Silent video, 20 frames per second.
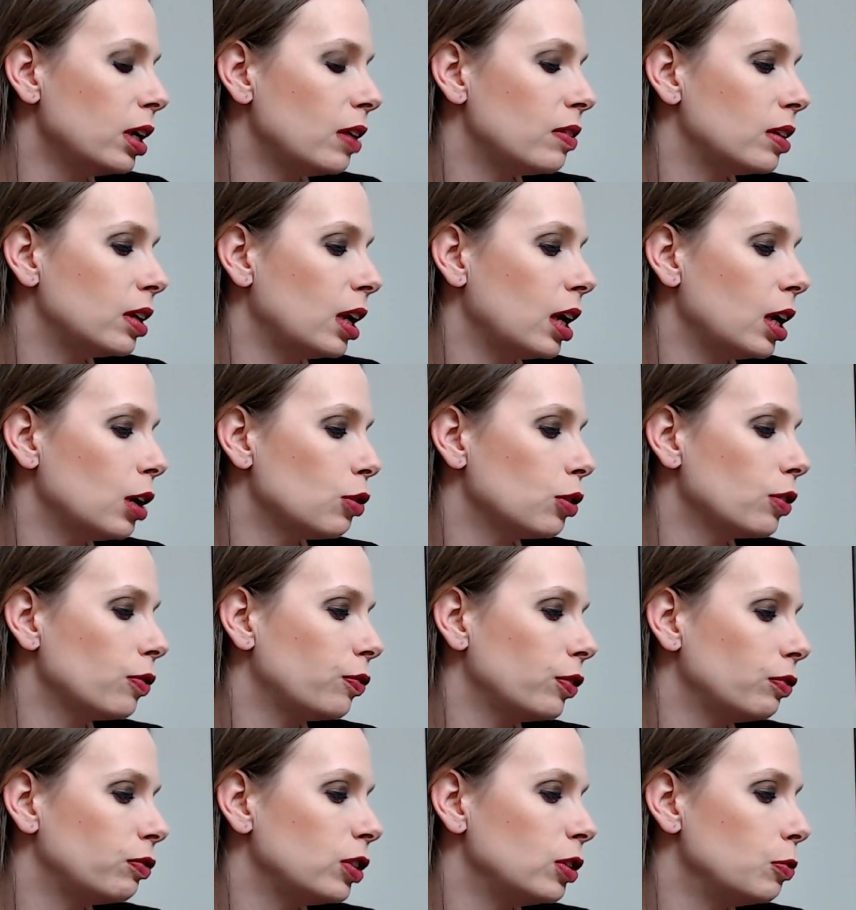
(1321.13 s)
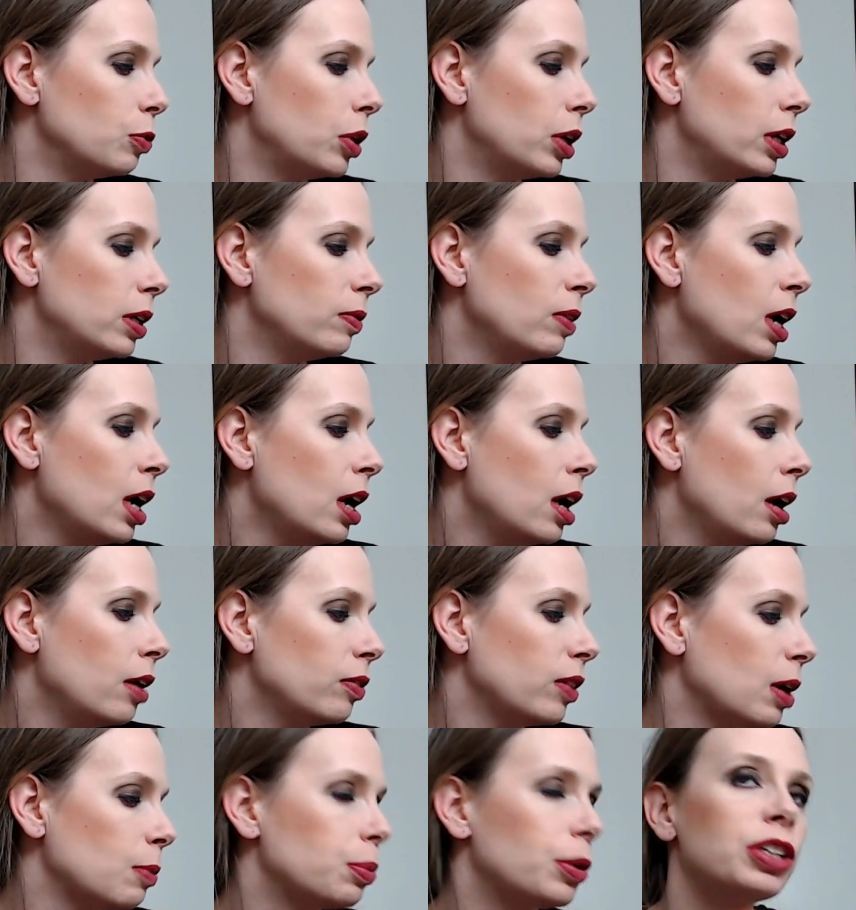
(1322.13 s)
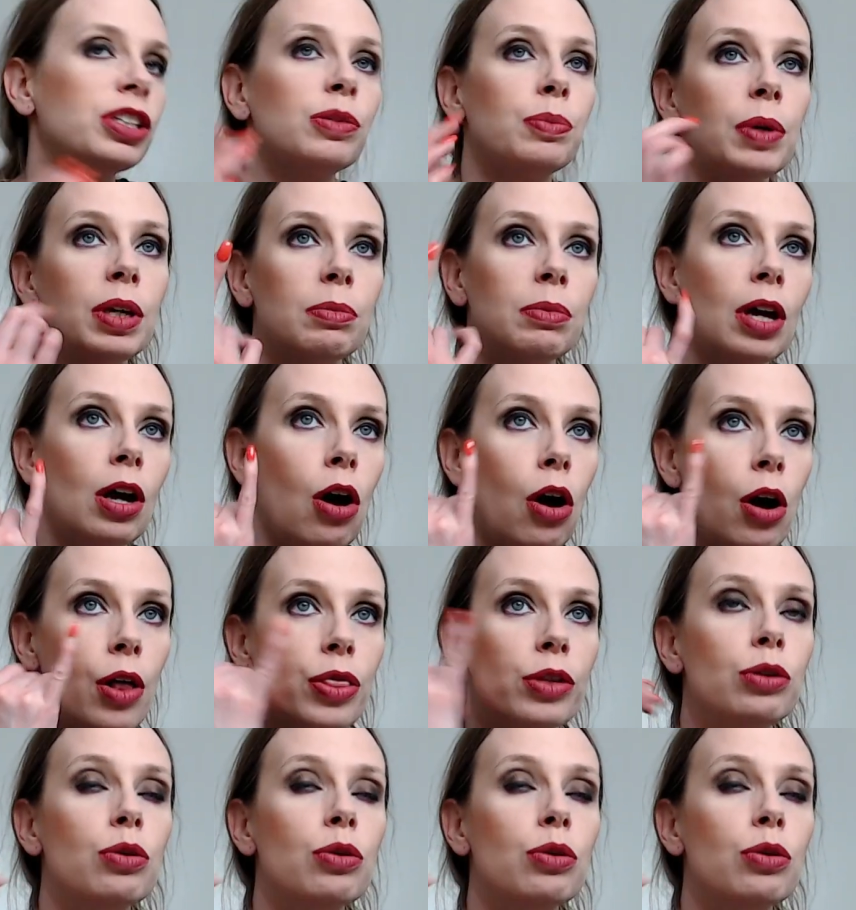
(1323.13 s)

and then Area 51, that pressed pigment on the